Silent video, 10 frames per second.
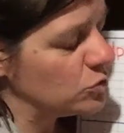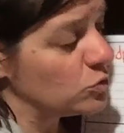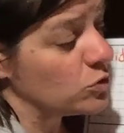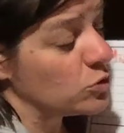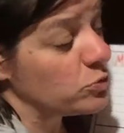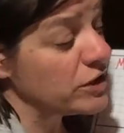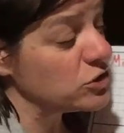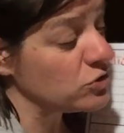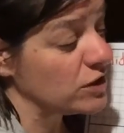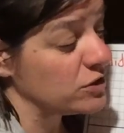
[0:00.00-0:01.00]
or a right
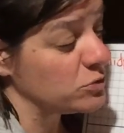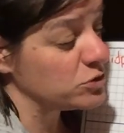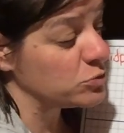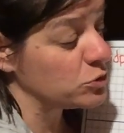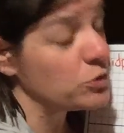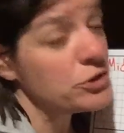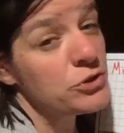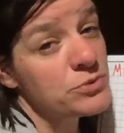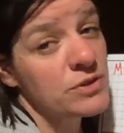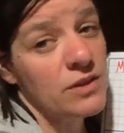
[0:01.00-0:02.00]
triangle, which we're going to
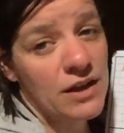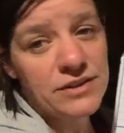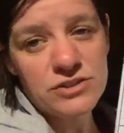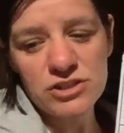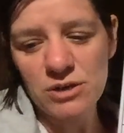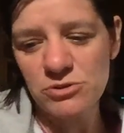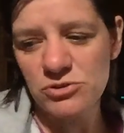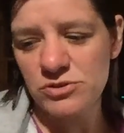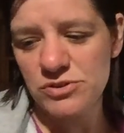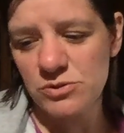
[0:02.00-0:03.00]
use a lot in
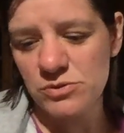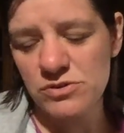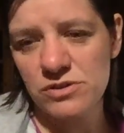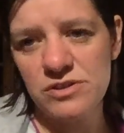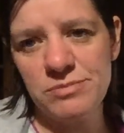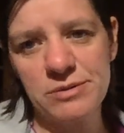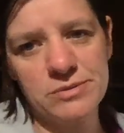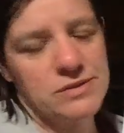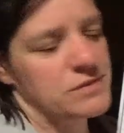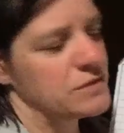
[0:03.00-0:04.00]
geometry. So it's good to be able
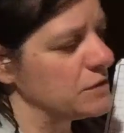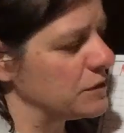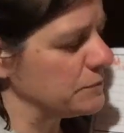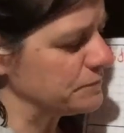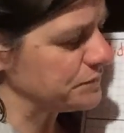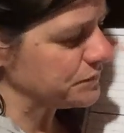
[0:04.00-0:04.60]
to see them.